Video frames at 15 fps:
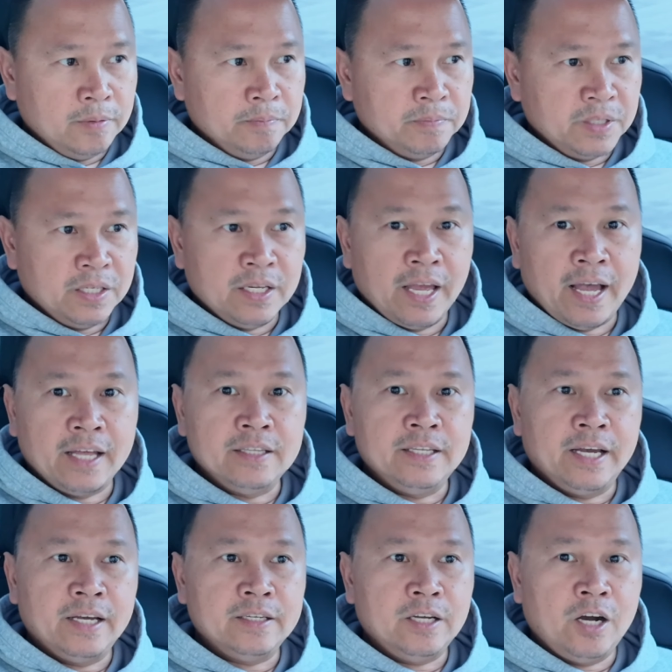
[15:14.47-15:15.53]
it had
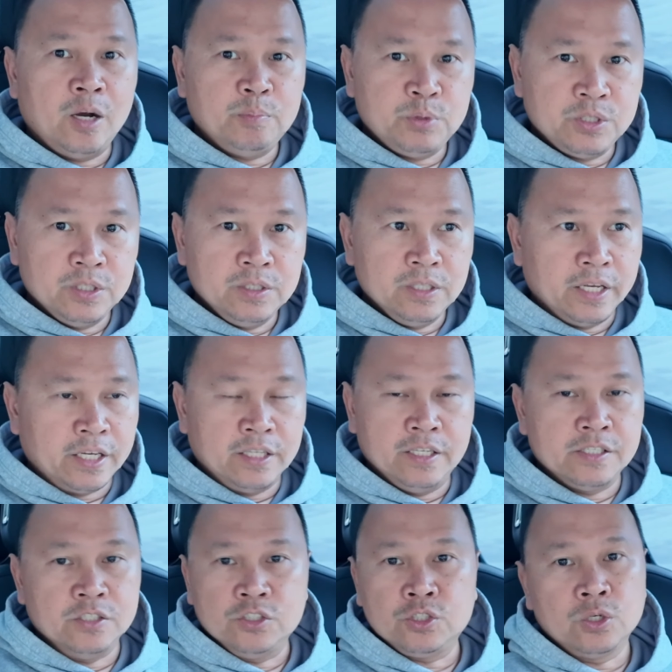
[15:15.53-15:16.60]
that option. Like it
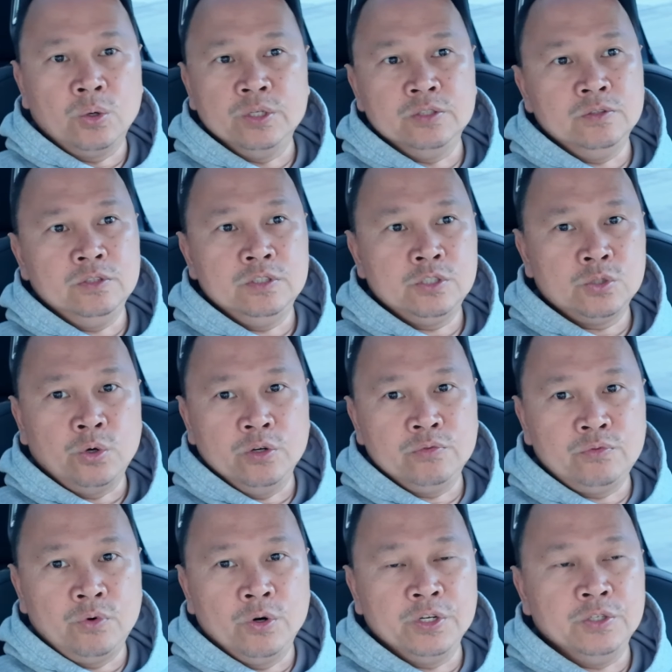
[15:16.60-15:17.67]
doesn't show it
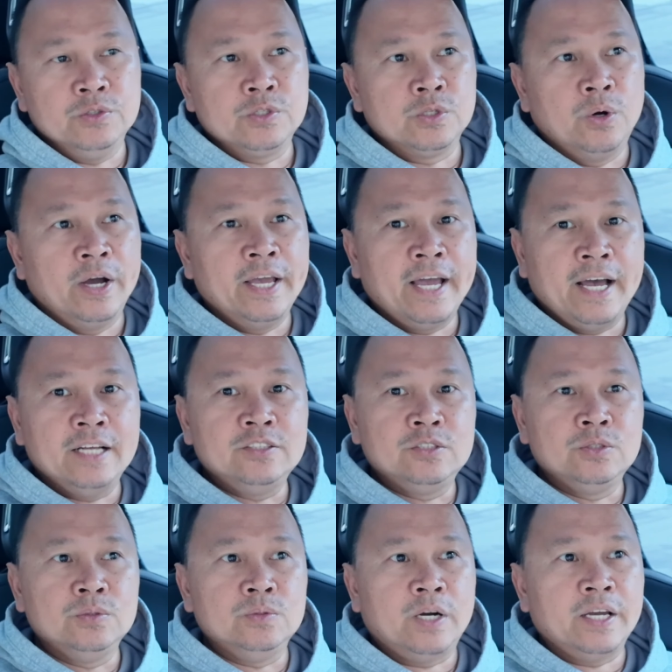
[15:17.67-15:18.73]
for you. So I had
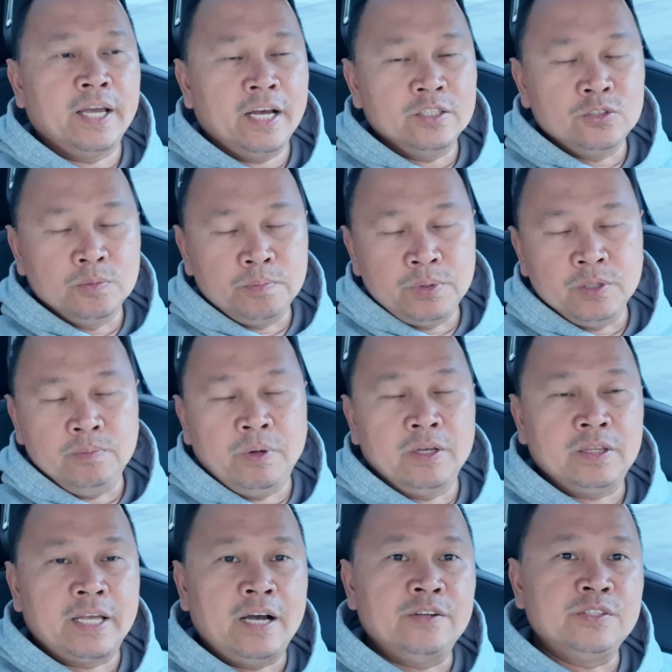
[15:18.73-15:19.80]
to put my
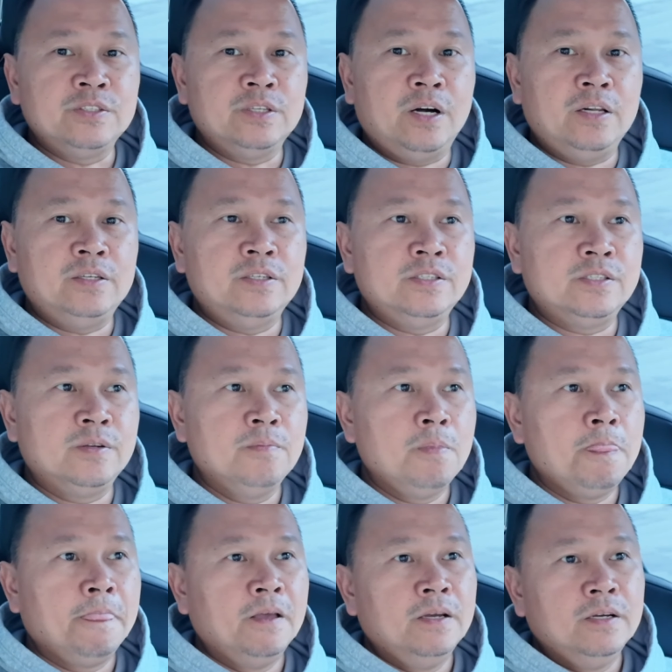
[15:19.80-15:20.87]

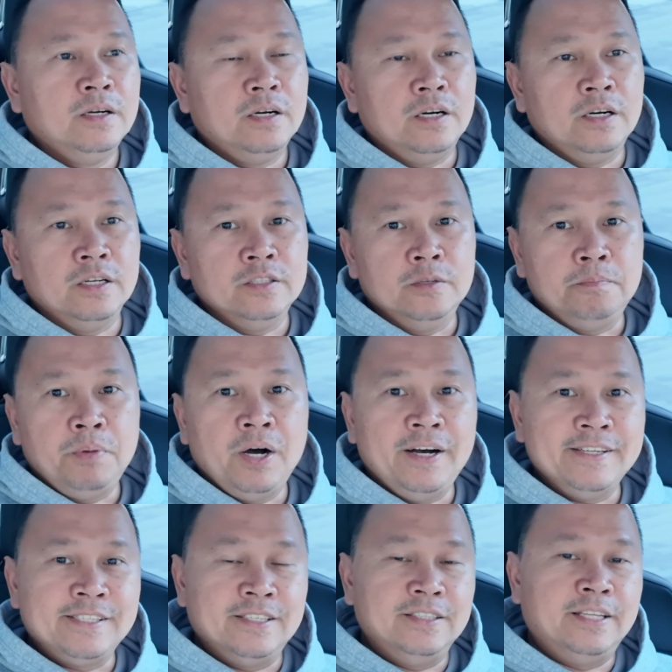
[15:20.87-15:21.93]
$1,000
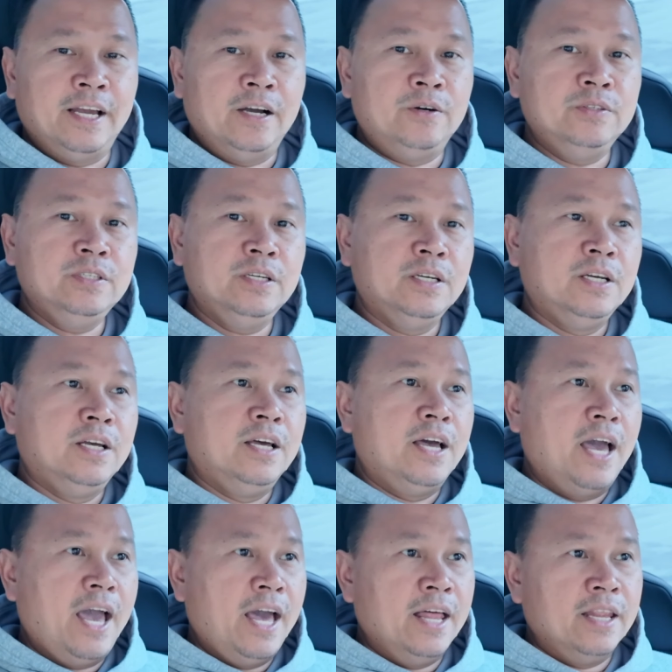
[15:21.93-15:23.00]
deposit down,
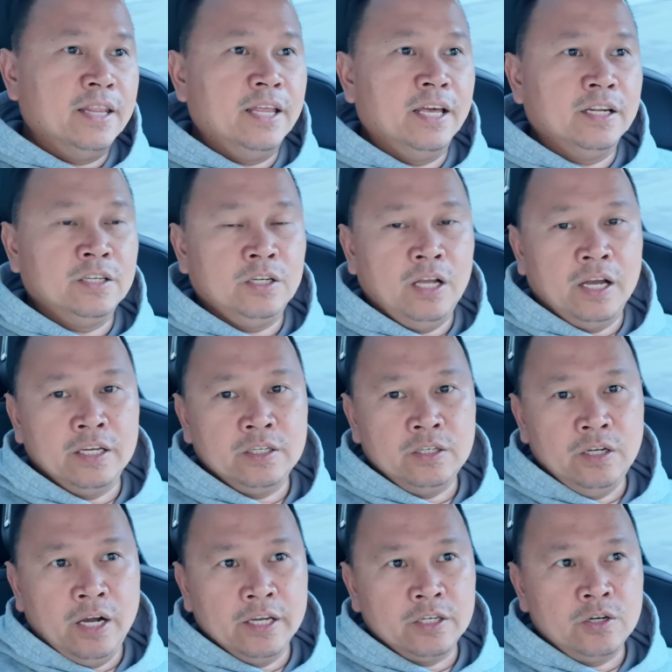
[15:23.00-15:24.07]
and then I
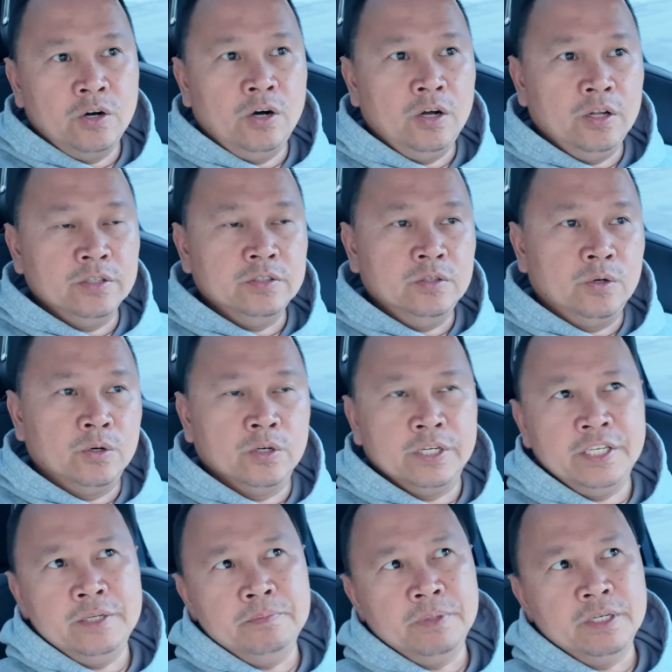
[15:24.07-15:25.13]
called or
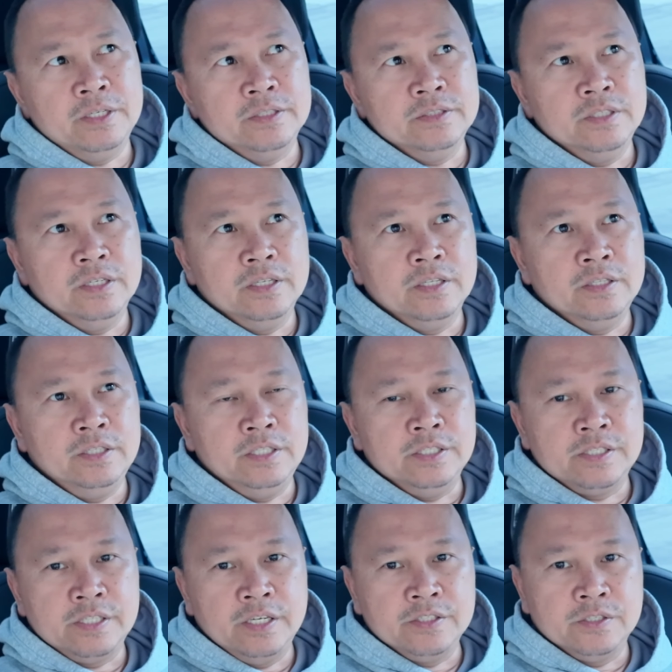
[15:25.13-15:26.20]
emailed the
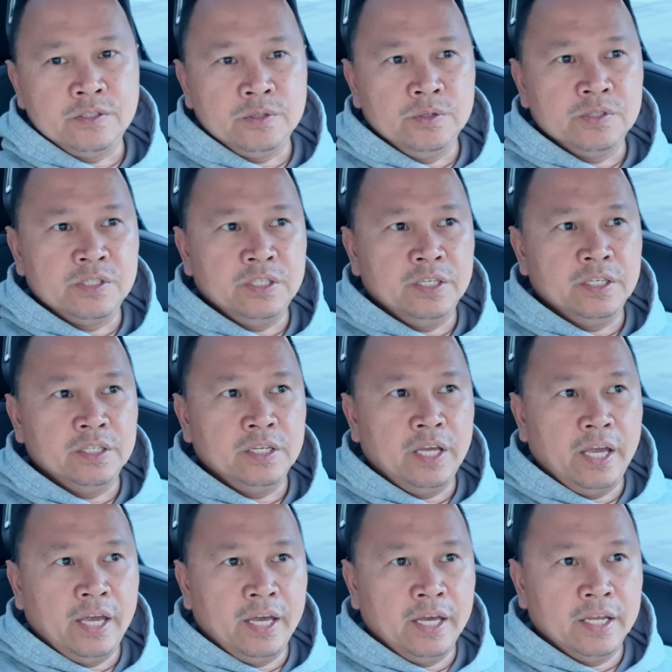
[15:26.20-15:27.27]
sales associate,
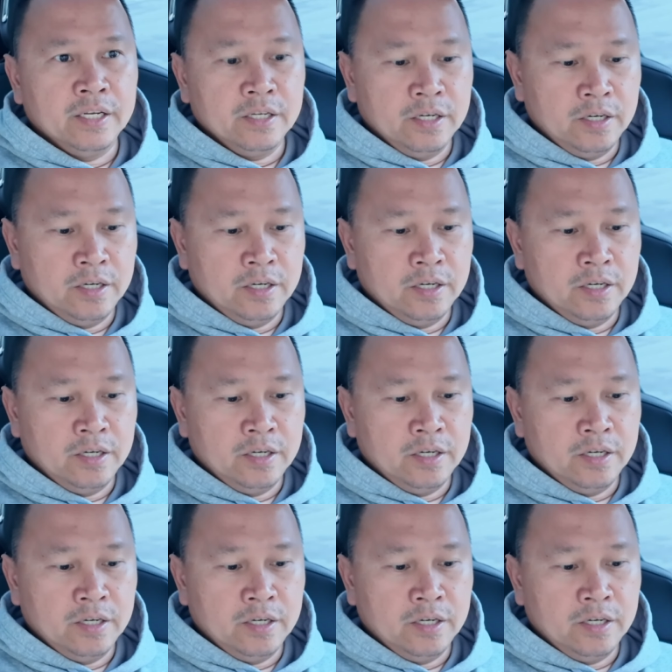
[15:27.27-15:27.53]
and